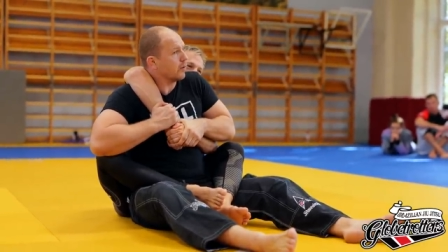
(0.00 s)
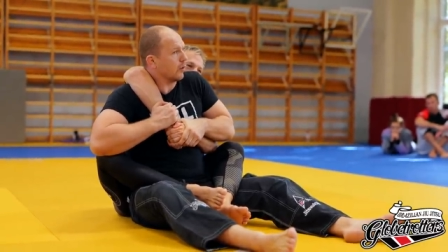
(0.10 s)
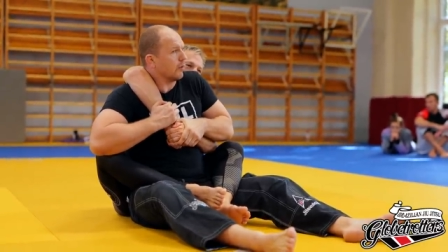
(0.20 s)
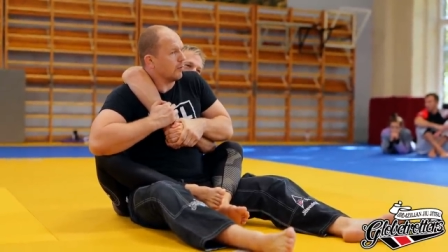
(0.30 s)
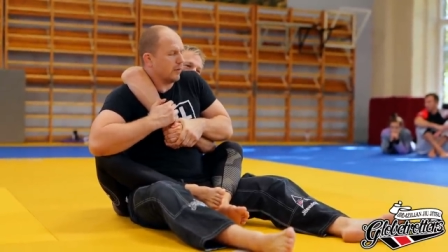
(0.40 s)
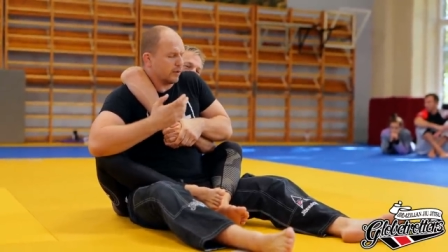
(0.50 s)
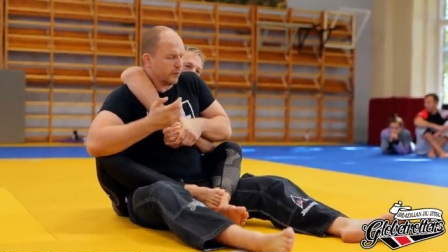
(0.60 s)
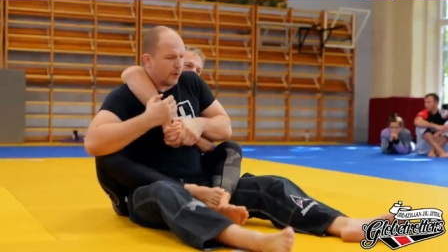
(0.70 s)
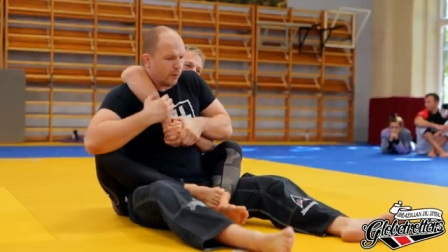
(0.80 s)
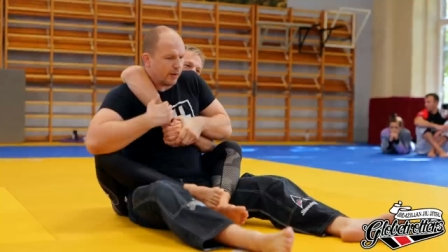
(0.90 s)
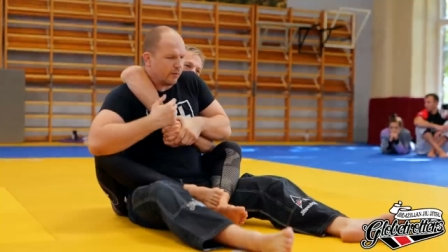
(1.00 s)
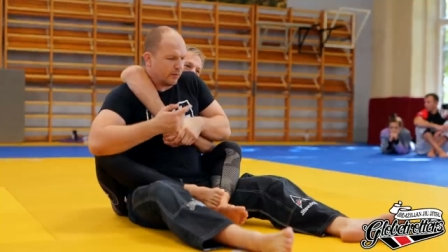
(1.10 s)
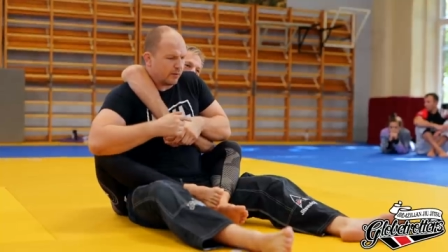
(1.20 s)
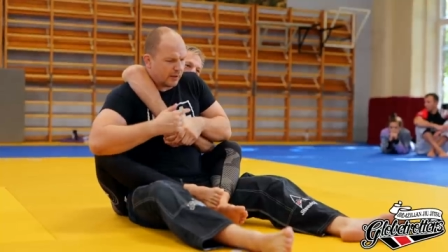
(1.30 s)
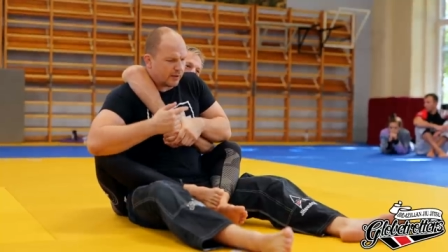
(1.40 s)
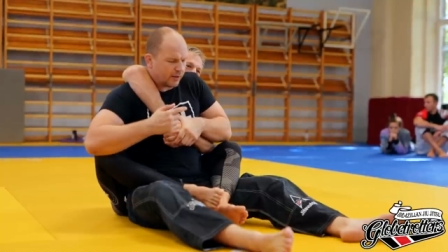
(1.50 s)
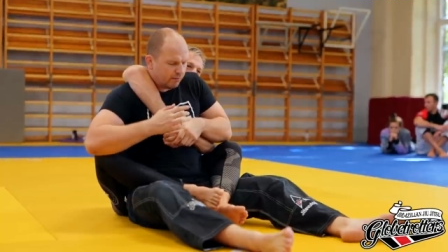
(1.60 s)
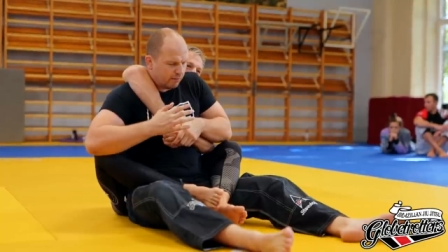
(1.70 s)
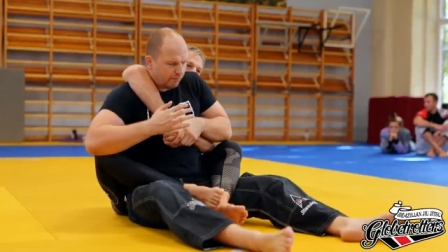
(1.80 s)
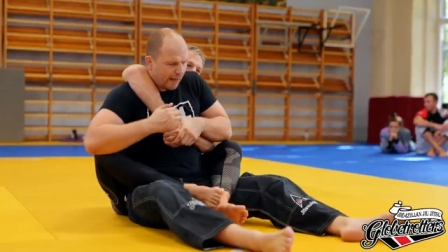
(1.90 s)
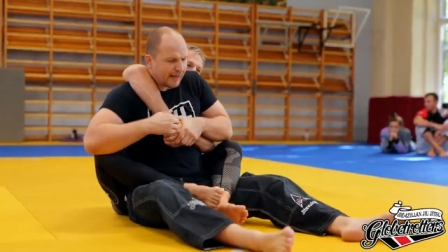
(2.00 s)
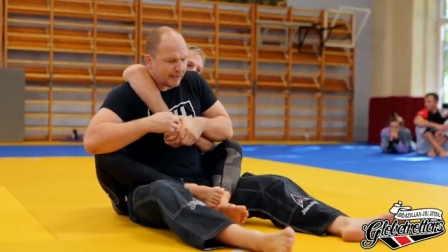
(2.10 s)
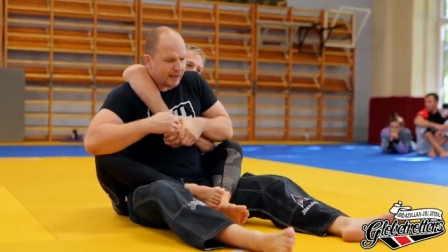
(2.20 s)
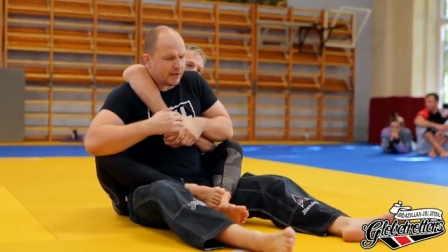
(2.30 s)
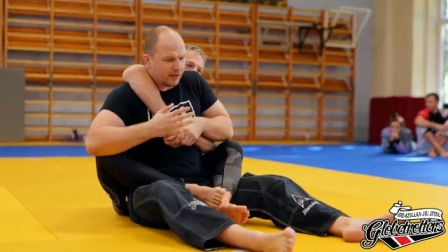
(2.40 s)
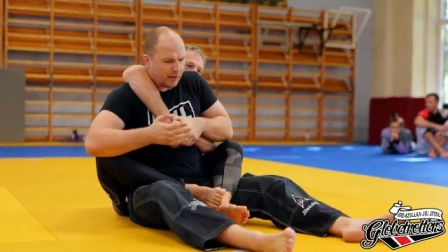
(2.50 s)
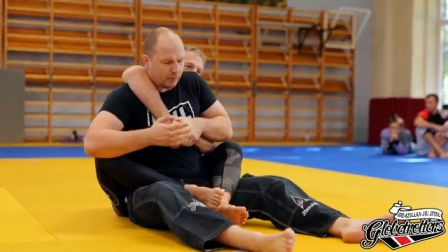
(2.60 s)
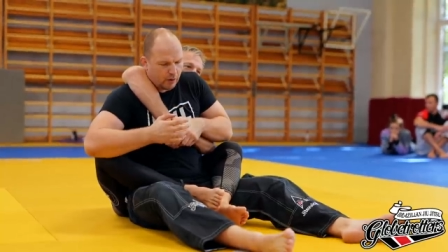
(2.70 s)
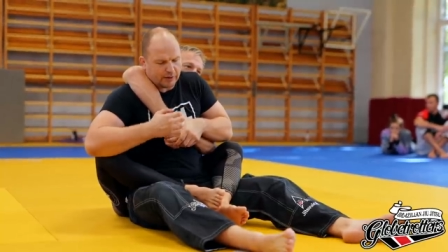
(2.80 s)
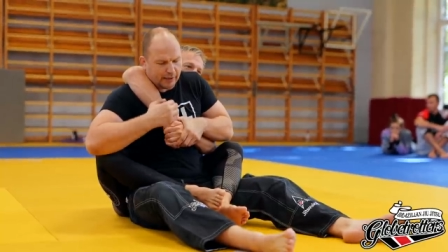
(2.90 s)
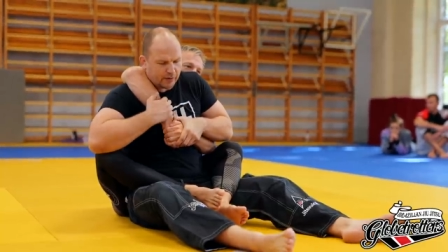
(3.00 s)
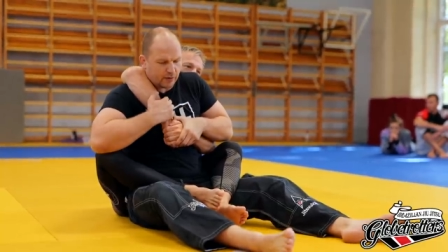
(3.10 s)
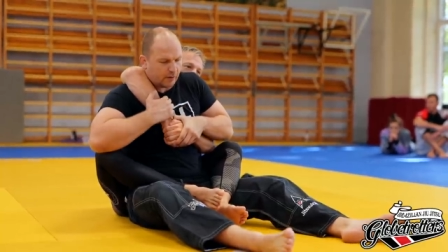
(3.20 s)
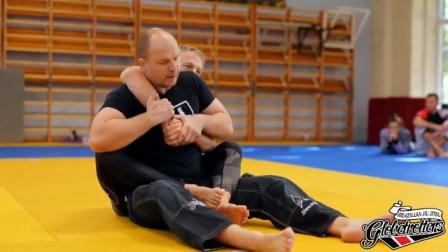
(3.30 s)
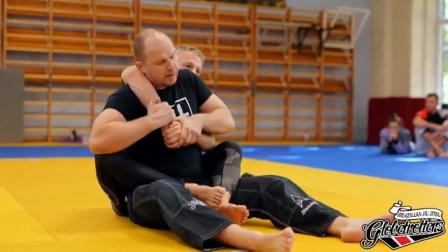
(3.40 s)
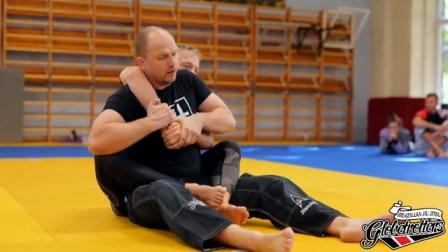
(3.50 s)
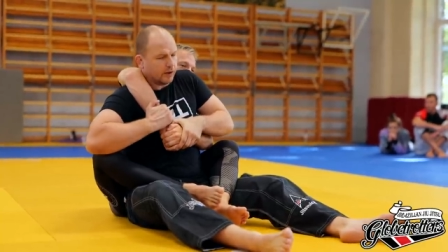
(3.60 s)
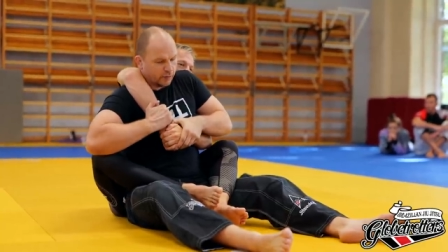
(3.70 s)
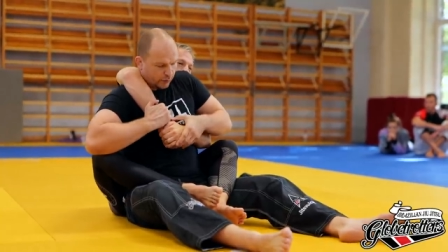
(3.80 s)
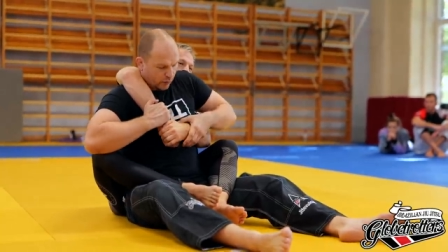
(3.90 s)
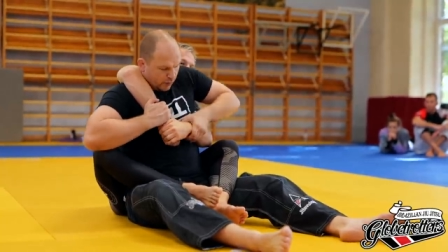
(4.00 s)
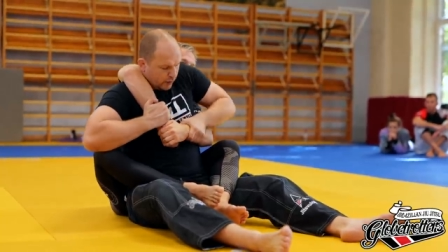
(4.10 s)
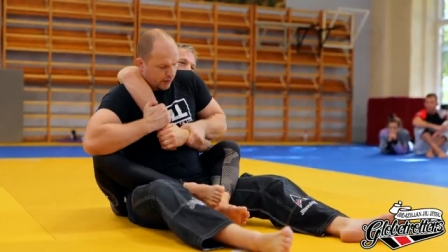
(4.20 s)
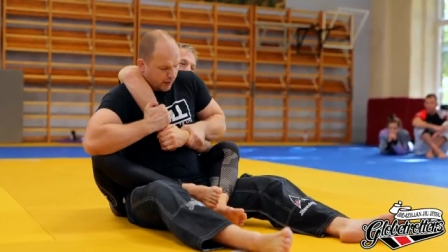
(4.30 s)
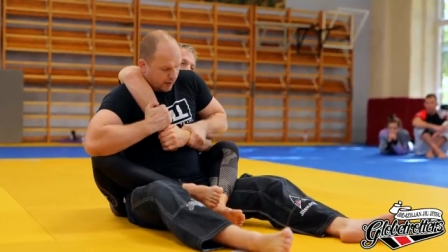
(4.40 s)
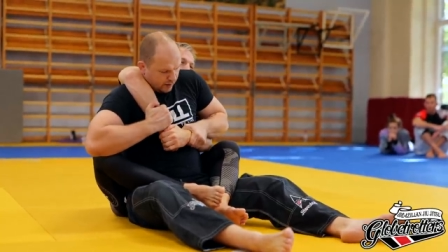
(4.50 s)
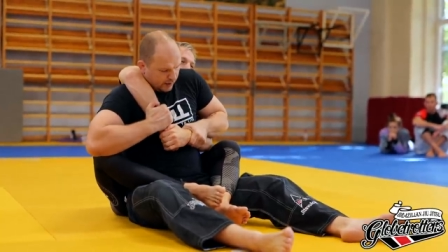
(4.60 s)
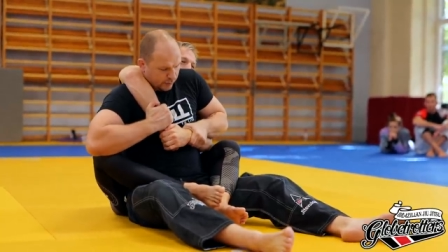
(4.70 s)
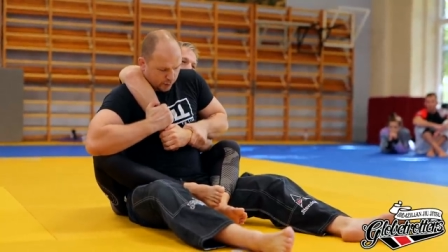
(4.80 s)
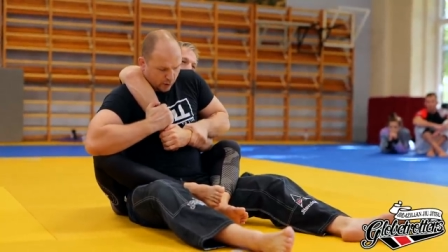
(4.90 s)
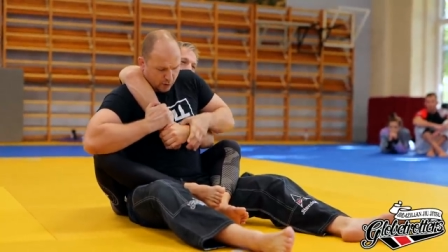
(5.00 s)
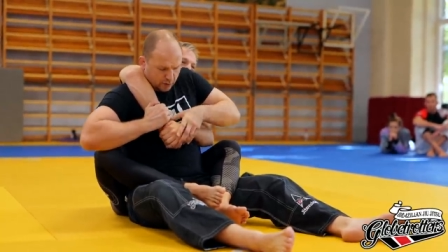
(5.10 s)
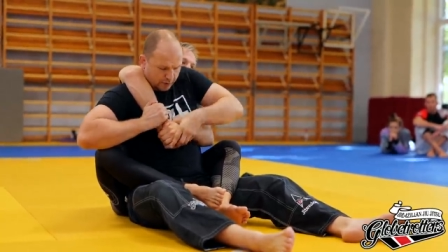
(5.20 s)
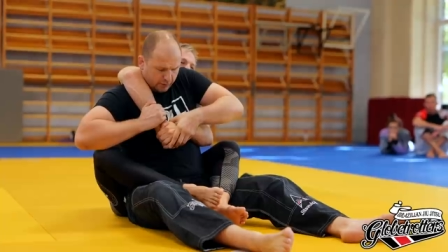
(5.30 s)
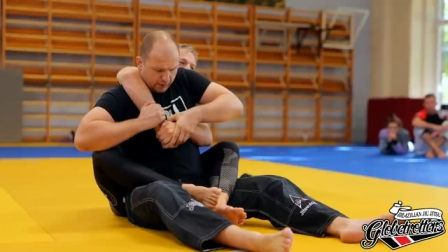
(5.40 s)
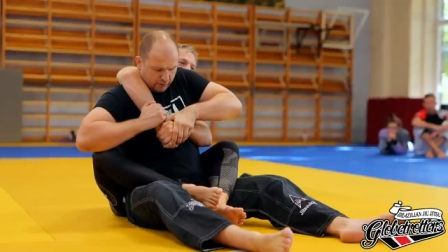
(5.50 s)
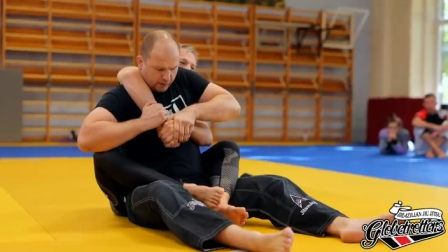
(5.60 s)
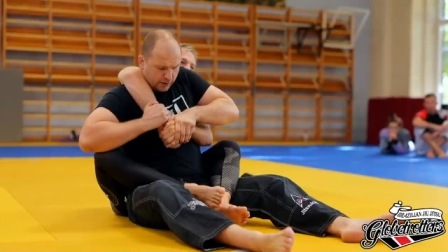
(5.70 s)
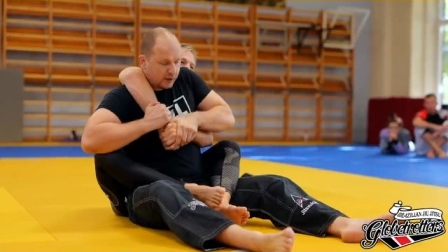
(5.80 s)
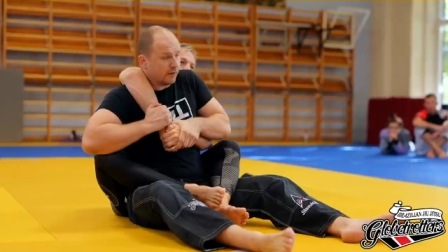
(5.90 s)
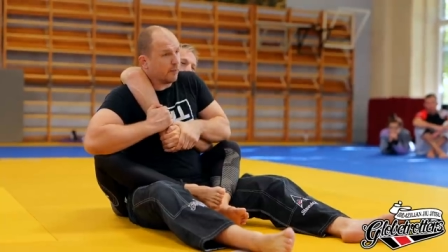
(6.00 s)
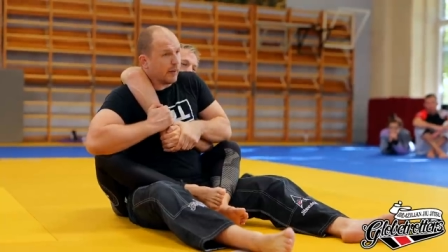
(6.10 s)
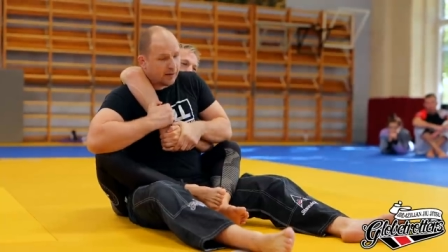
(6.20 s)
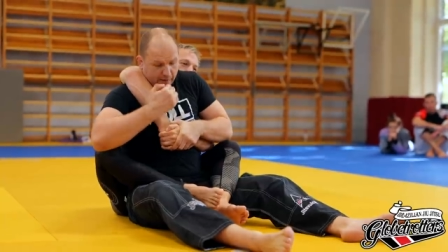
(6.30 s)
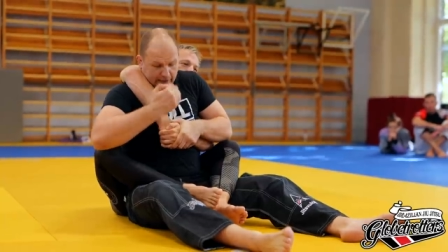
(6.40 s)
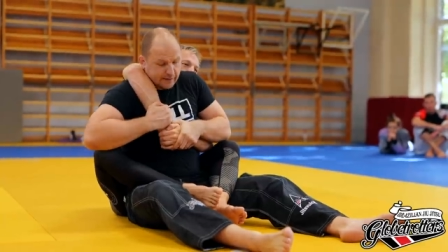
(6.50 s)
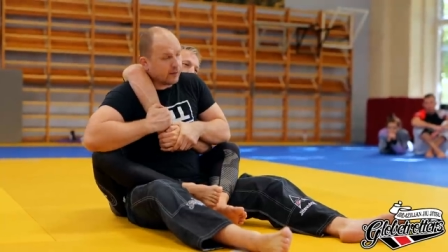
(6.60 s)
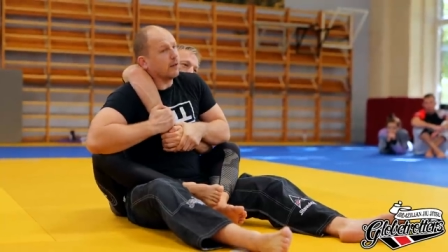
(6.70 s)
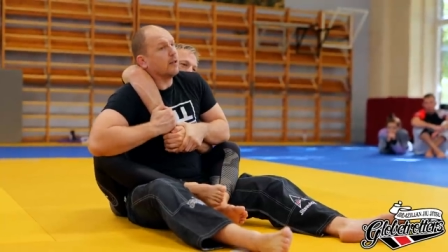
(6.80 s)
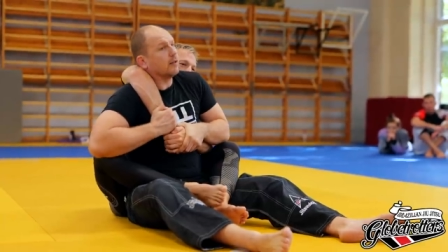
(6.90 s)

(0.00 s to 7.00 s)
So there's one way that makes sense in some context. So just for you, you can, this was old, yeah, this is even better, and then